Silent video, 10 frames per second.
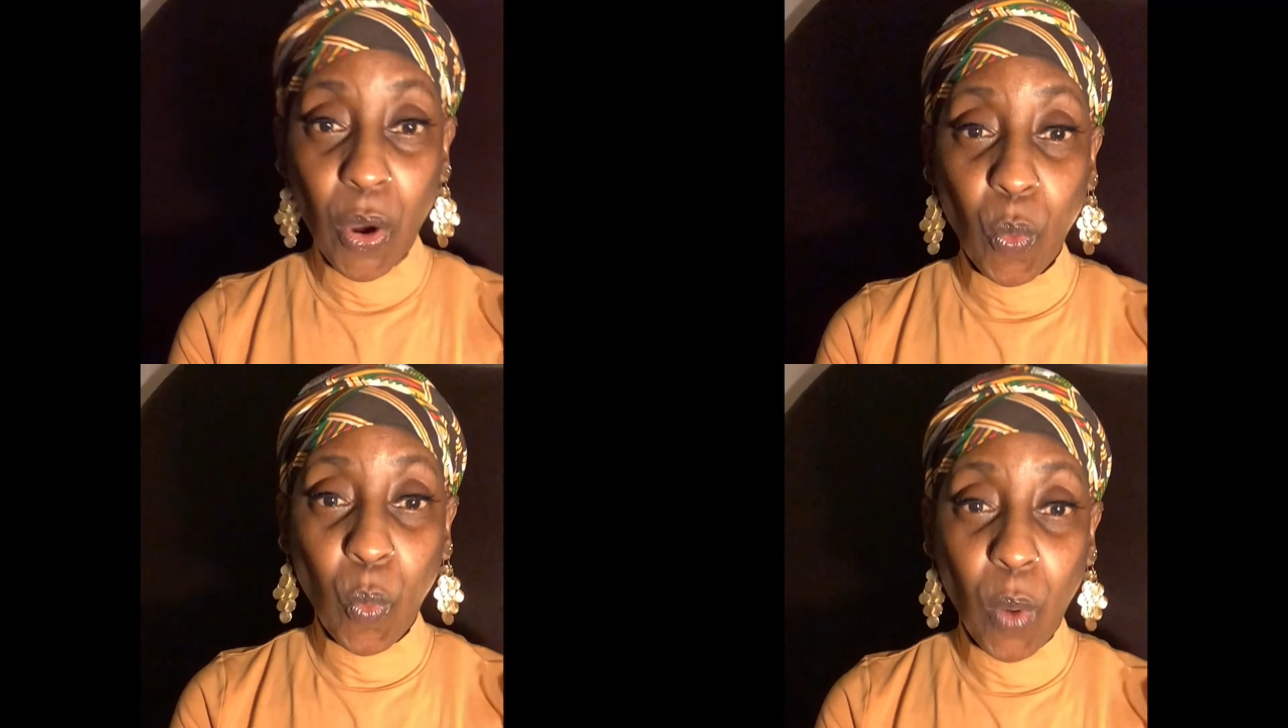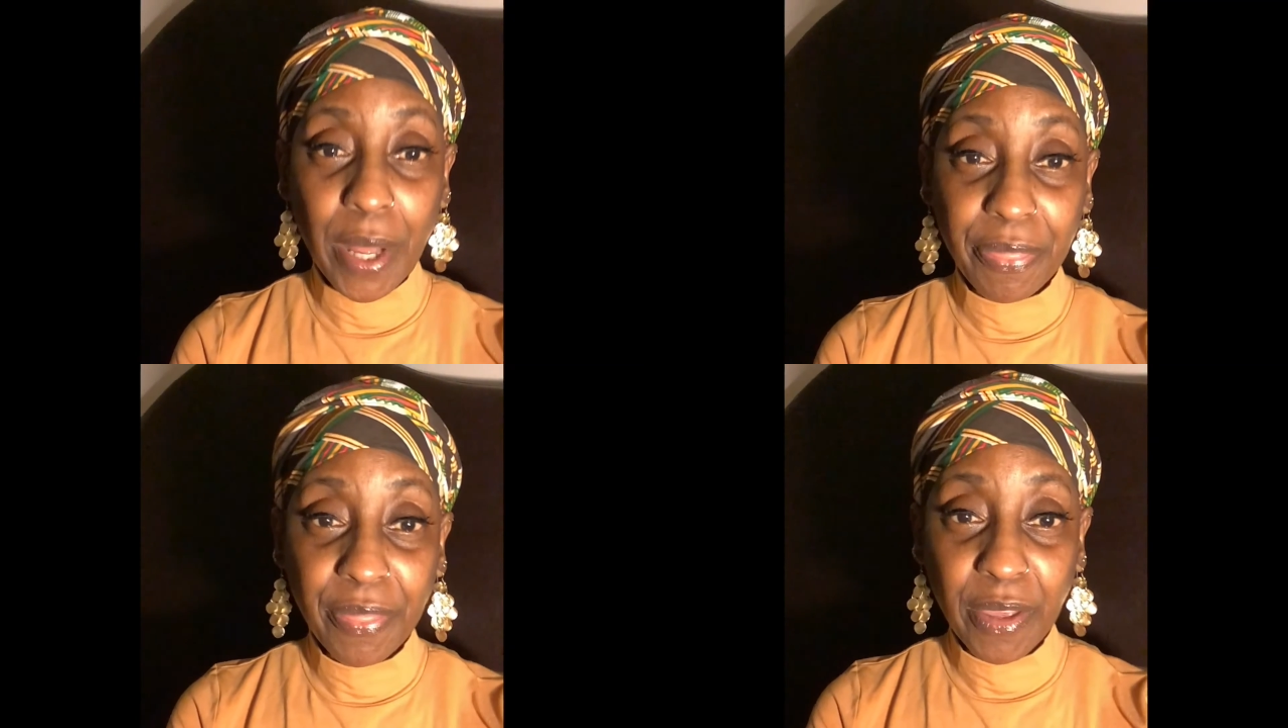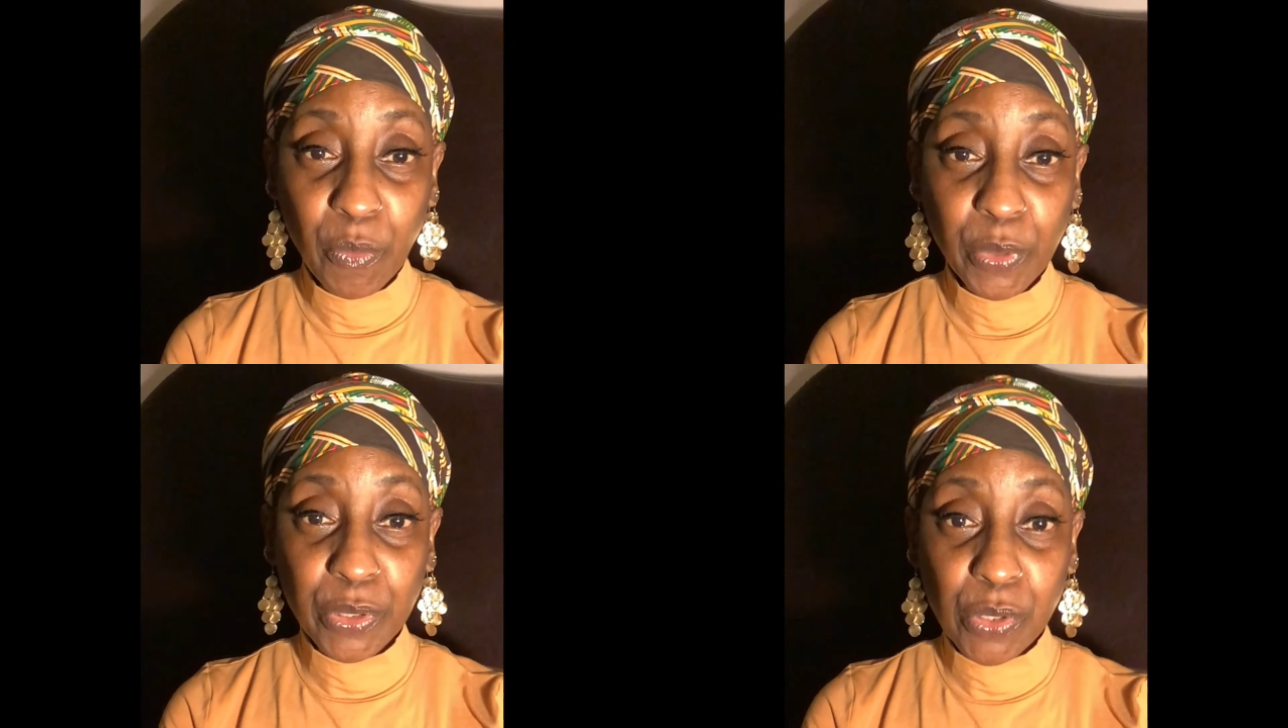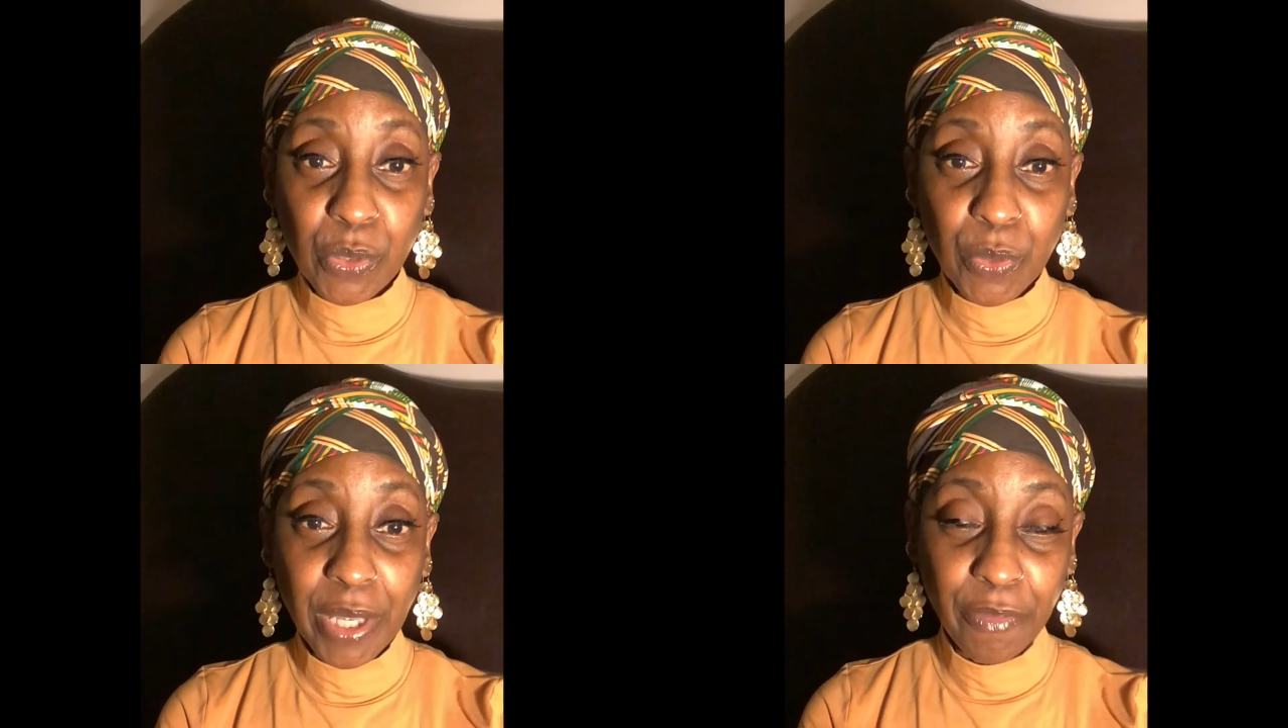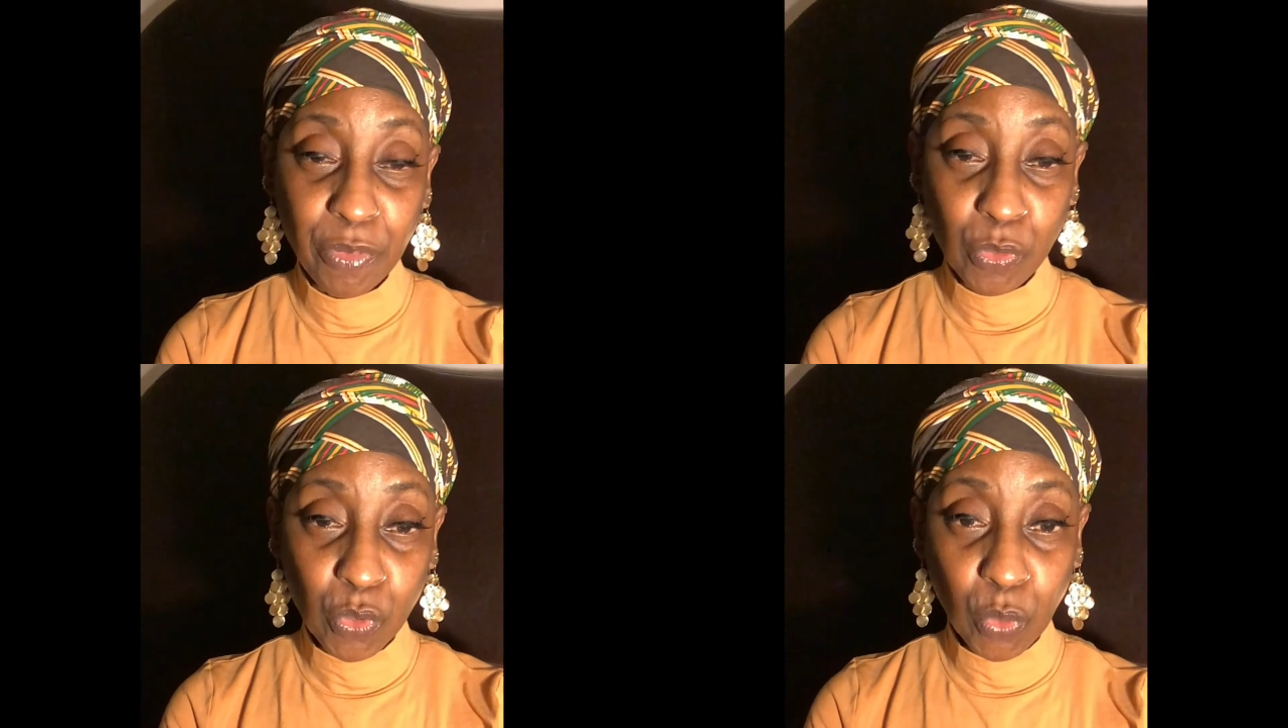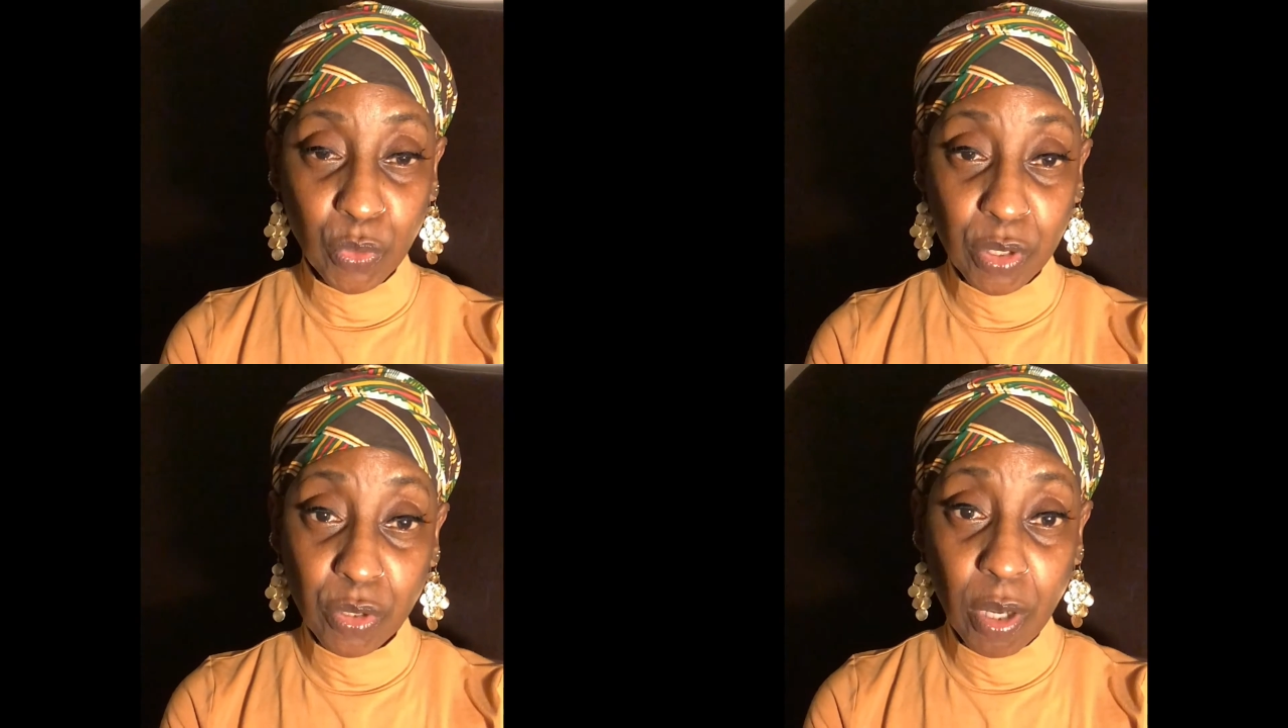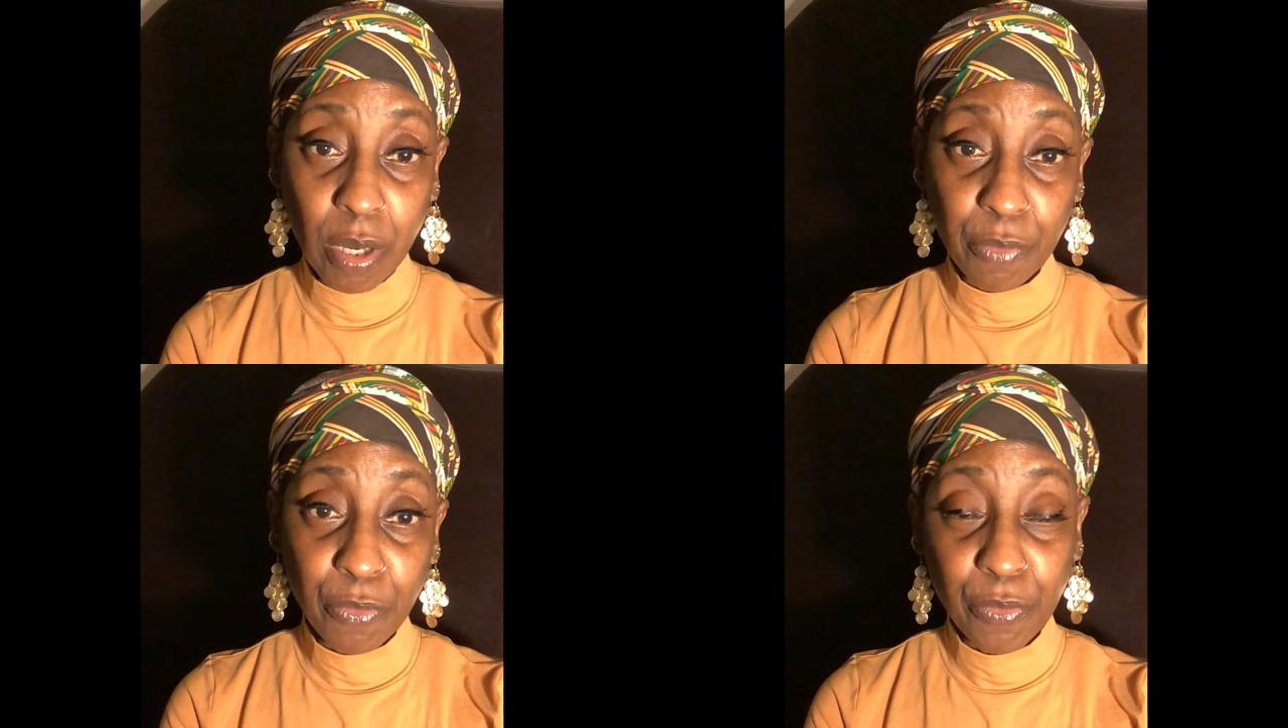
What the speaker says: what they would do if you chose the song.